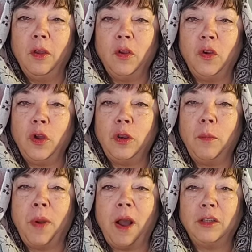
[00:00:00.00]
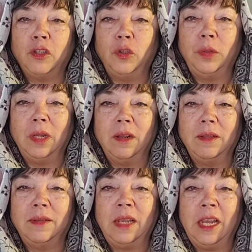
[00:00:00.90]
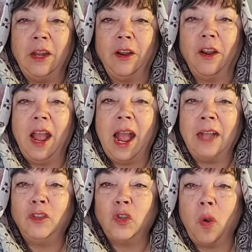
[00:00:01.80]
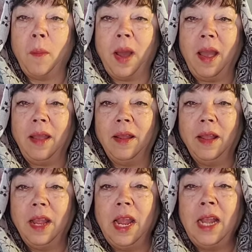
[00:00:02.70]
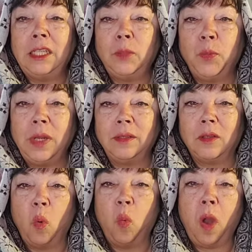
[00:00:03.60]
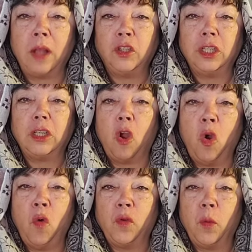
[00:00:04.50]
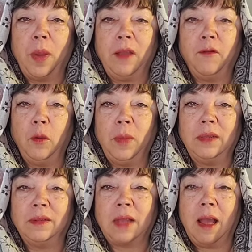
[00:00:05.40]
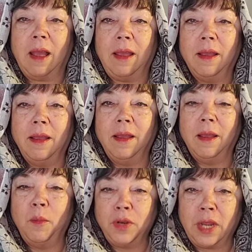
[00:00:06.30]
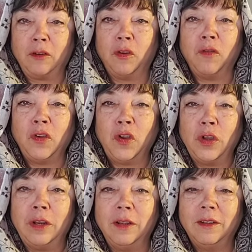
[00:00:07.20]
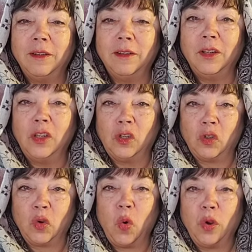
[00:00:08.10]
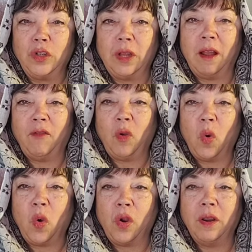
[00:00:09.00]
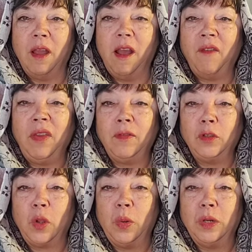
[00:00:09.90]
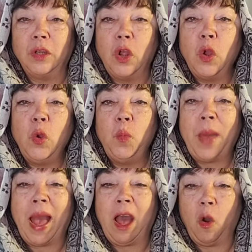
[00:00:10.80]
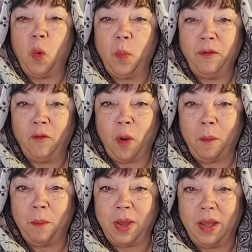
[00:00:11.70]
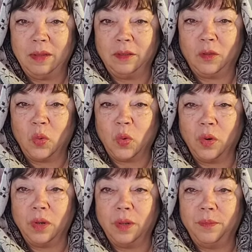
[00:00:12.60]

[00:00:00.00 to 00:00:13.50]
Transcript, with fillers: Good Pashutin is here, and so am I. His prince watched over by fuming sky, protector of the good, scourge of the horde of evildoers who bow before my sword.